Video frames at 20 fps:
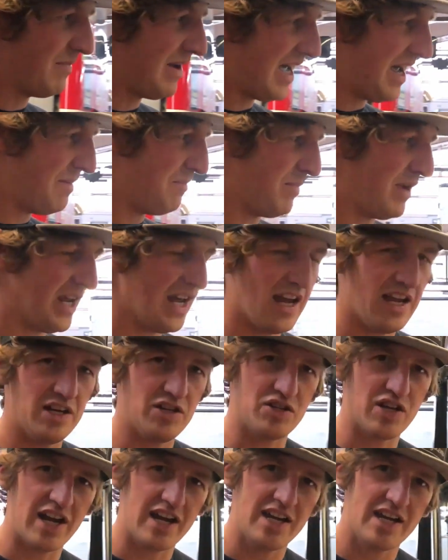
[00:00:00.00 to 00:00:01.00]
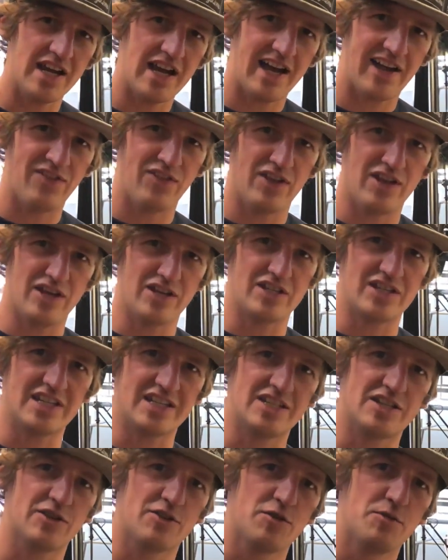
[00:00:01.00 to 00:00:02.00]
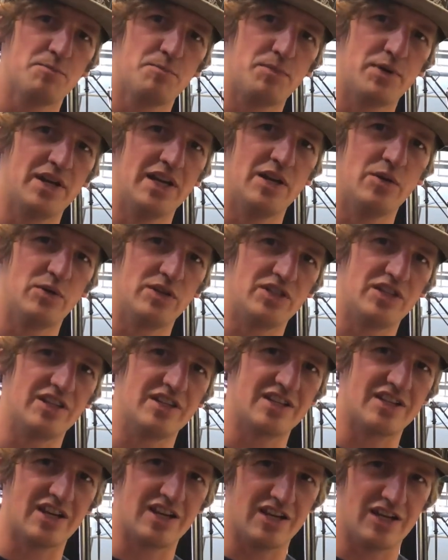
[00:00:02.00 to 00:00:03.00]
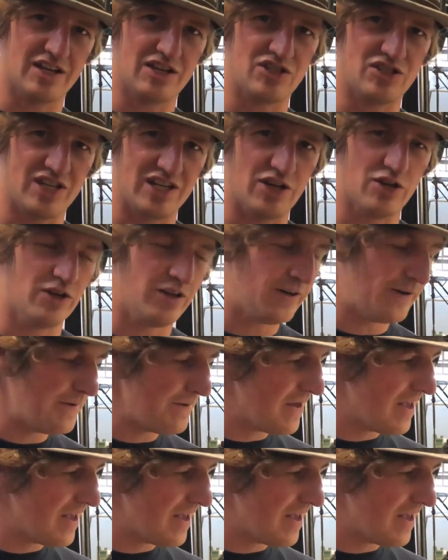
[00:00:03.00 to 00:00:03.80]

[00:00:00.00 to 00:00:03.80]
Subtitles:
MBHA and the sister company, which is Ziur,